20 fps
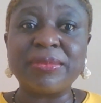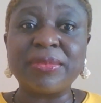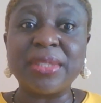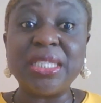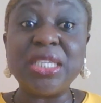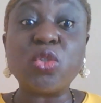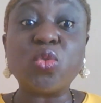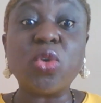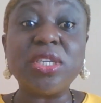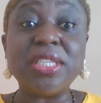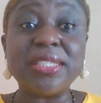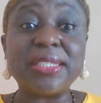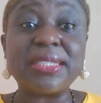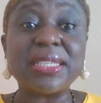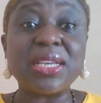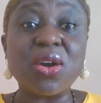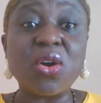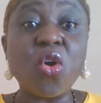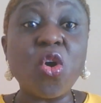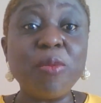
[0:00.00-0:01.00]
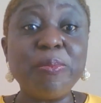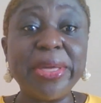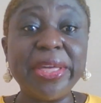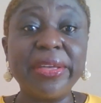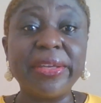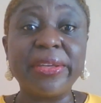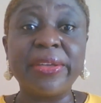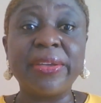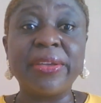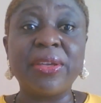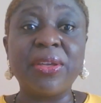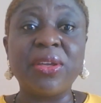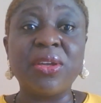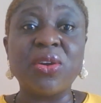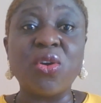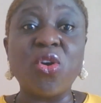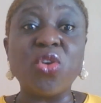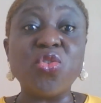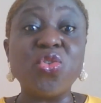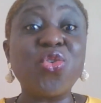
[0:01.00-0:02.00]
This one is hobby,
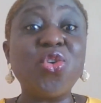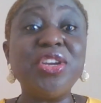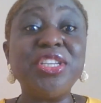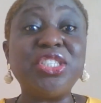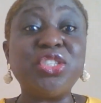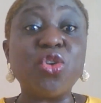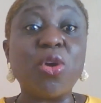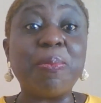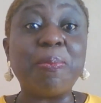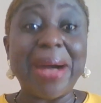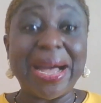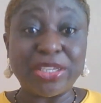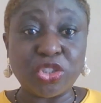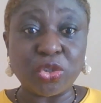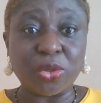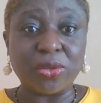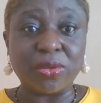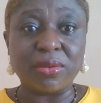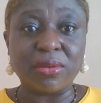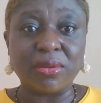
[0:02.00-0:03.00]
or you call it your passion.